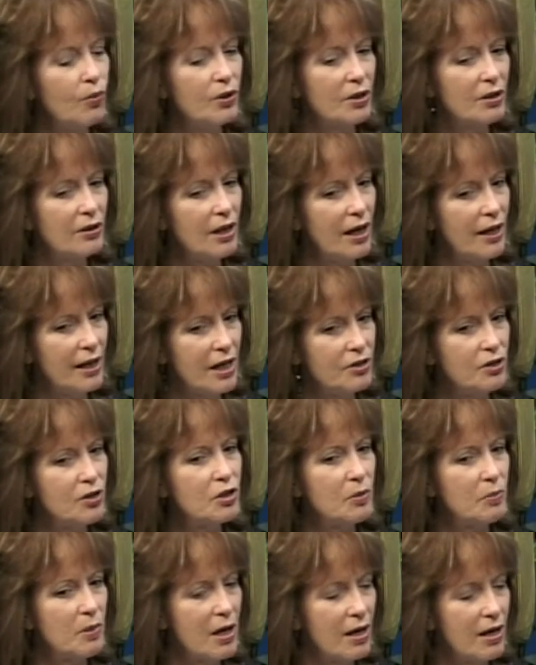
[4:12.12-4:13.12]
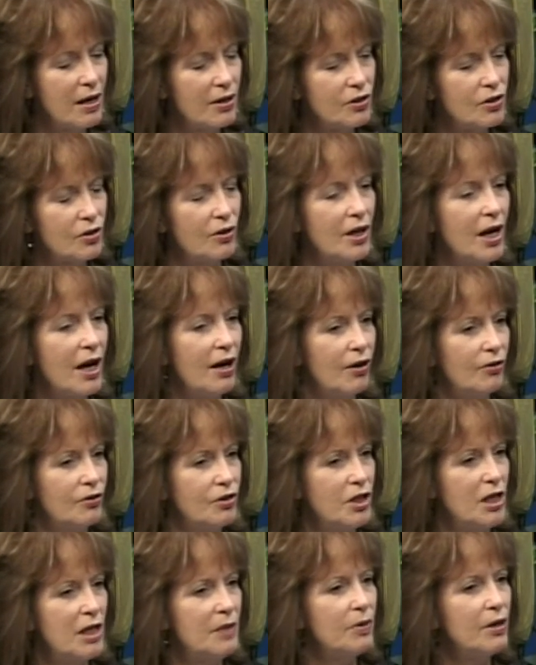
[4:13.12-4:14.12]
clients, it depends on how
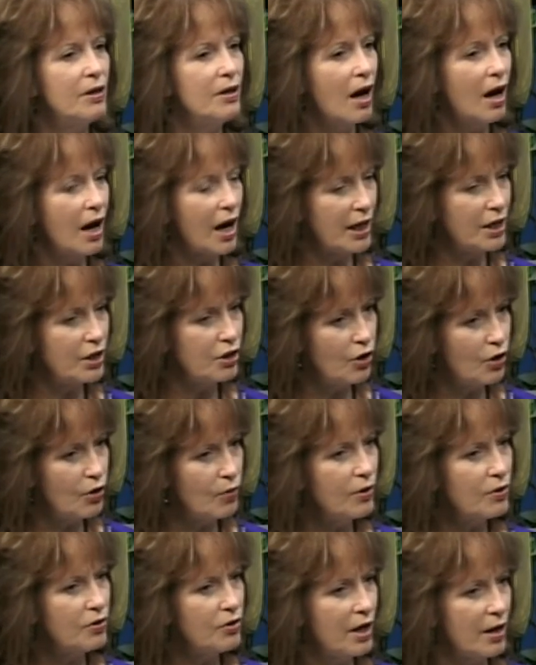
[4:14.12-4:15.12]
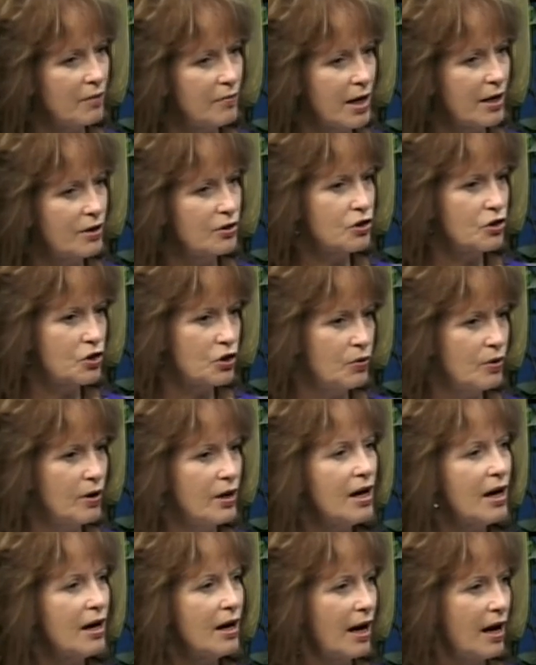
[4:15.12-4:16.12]
deep I go with them as to
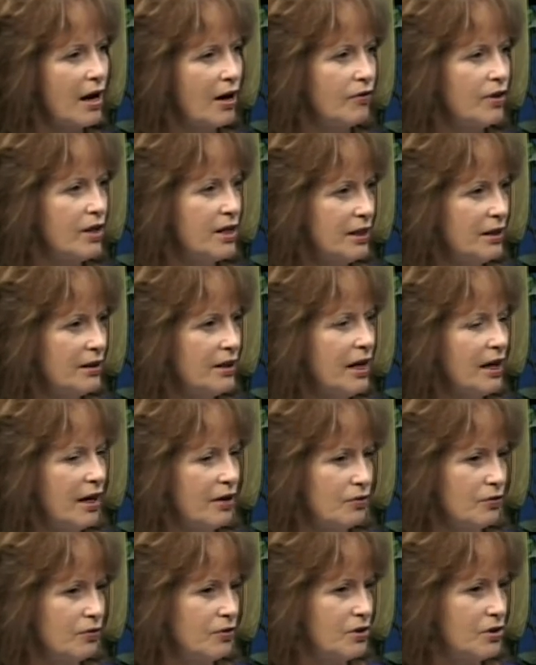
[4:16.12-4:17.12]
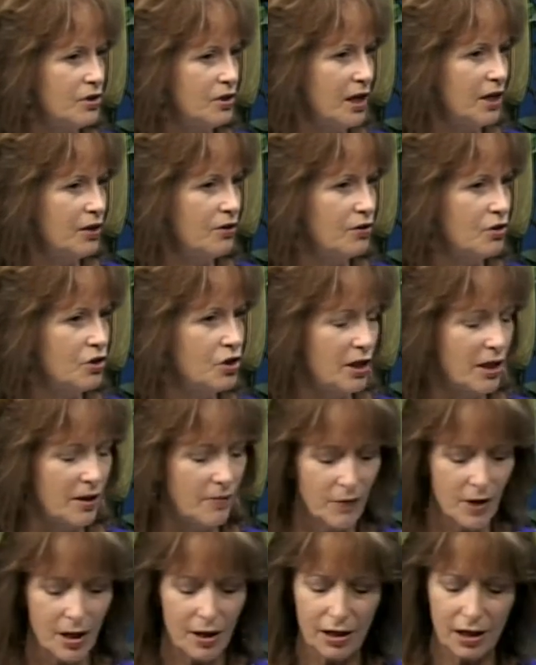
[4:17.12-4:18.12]
how they can handle this energy.
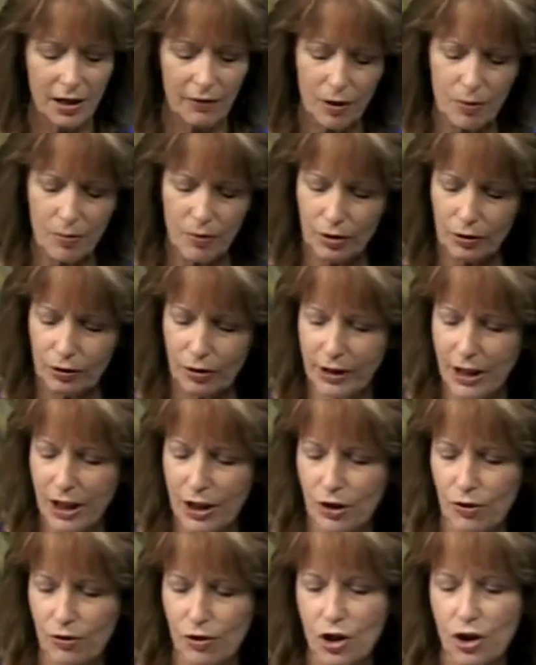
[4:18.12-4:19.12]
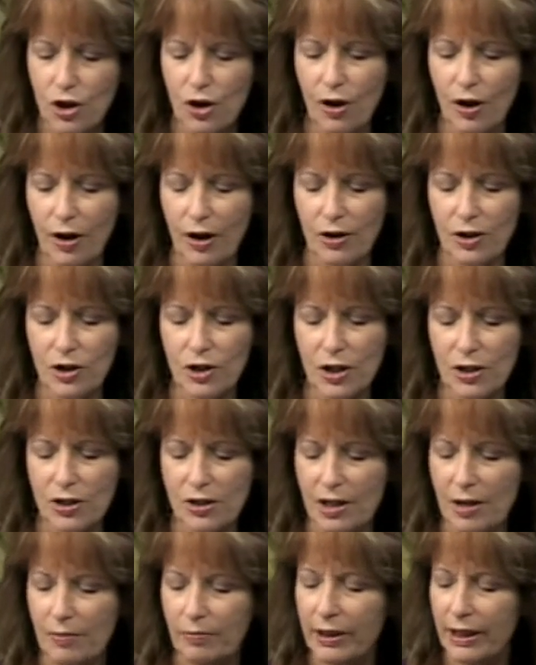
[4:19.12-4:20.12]
If we were to look at your chart, just
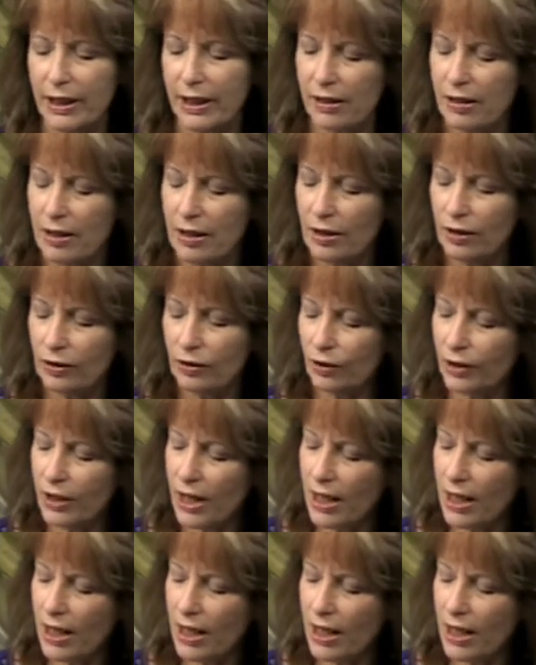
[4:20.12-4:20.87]
simply looking